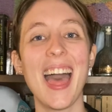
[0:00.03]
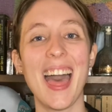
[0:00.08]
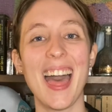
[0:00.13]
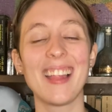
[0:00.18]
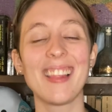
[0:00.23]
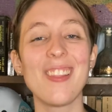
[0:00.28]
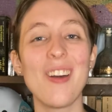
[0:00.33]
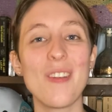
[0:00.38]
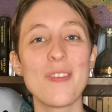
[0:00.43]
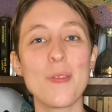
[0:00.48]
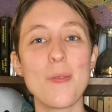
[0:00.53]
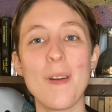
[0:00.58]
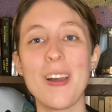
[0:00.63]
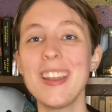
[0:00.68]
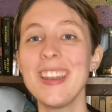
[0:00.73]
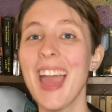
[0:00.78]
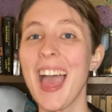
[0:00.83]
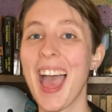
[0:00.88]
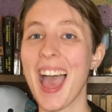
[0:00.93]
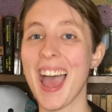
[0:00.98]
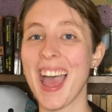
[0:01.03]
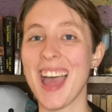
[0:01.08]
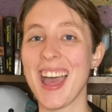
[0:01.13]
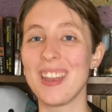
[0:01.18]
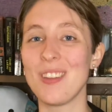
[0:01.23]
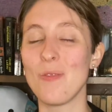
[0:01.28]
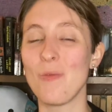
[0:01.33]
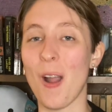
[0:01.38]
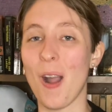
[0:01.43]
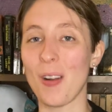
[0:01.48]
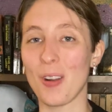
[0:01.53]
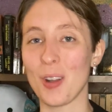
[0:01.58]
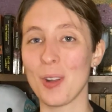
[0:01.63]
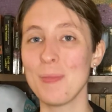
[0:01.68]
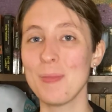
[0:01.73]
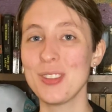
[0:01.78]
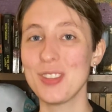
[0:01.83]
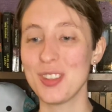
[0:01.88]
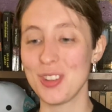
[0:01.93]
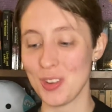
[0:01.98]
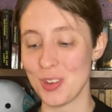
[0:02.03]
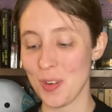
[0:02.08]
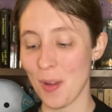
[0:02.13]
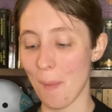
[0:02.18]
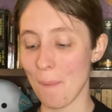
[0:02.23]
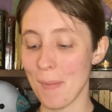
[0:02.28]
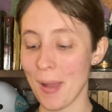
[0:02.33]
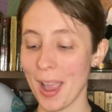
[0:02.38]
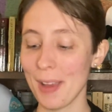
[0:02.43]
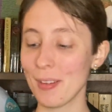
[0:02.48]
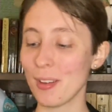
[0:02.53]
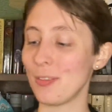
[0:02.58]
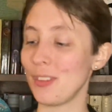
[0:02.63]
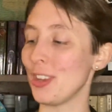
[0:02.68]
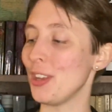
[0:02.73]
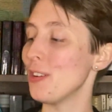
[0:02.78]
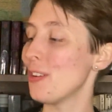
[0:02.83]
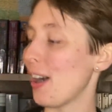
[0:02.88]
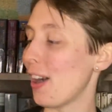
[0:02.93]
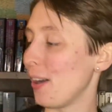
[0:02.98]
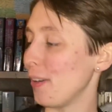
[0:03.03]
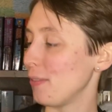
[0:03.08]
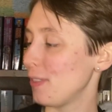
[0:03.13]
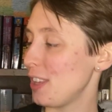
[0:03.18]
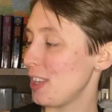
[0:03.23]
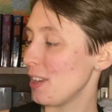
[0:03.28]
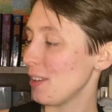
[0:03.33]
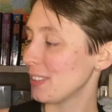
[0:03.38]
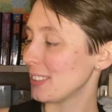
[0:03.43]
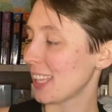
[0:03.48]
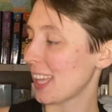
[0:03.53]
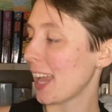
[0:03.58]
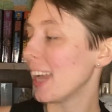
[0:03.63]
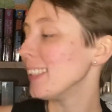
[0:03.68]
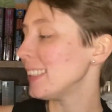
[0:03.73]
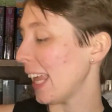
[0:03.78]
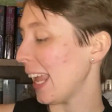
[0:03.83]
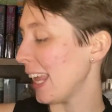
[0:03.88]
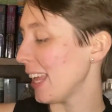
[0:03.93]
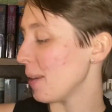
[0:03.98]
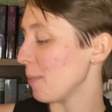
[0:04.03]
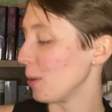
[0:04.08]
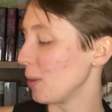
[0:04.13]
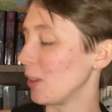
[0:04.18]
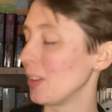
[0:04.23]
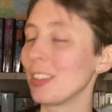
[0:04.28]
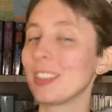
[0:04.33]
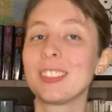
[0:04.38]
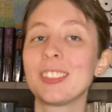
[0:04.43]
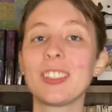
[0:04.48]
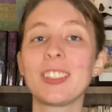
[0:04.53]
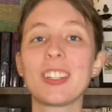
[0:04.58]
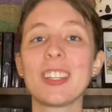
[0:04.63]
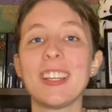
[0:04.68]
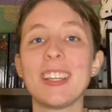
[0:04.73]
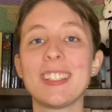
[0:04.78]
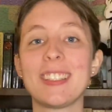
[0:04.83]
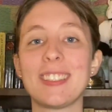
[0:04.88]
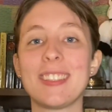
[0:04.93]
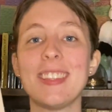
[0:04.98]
Hello everyone and welcome to my review of Kyōsai's Animal Circus.